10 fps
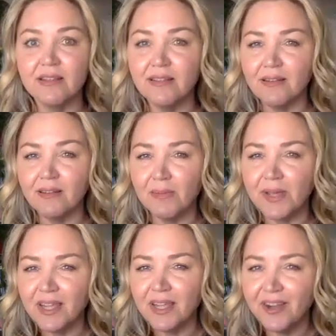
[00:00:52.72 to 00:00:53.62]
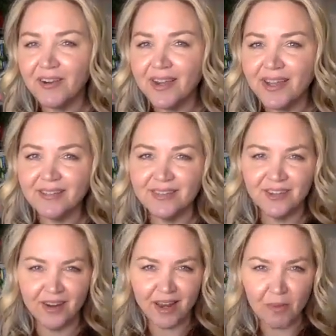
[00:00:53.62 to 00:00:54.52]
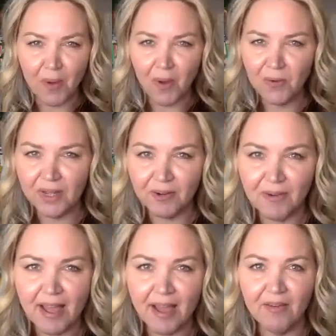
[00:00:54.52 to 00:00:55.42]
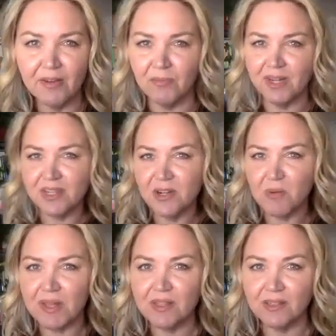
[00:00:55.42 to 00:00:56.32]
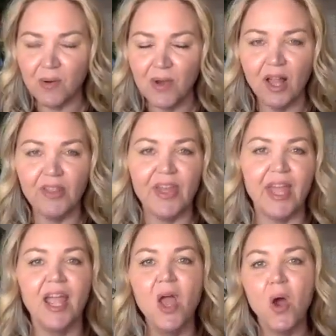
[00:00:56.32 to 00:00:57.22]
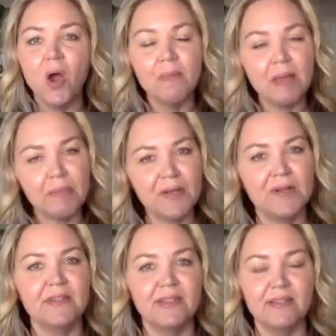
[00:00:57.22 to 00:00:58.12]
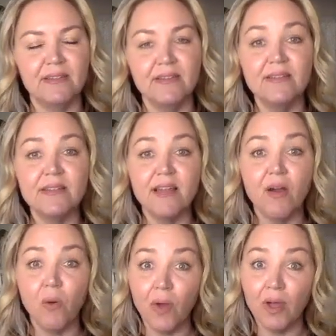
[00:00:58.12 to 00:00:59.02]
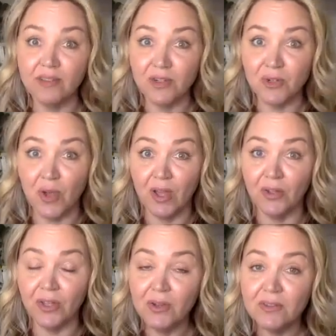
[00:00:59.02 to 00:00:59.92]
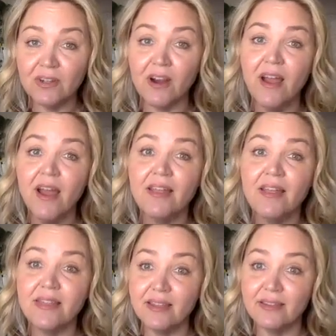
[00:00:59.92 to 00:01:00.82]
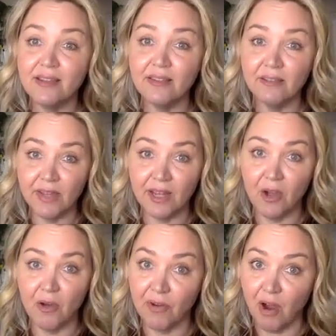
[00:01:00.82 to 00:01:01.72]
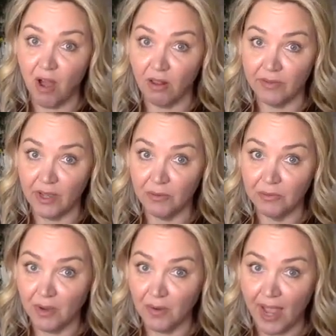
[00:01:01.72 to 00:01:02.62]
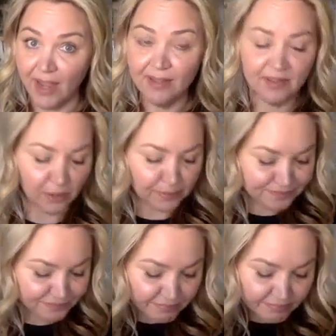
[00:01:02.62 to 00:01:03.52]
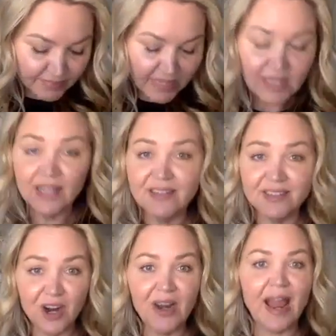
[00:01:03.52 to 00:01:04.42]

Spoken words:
a little bit curious and you're kind of poking around and wanting to know about this oil thing, or maybe you're a seasoned essential oil user, this is a video for all of you. Okay, so let's start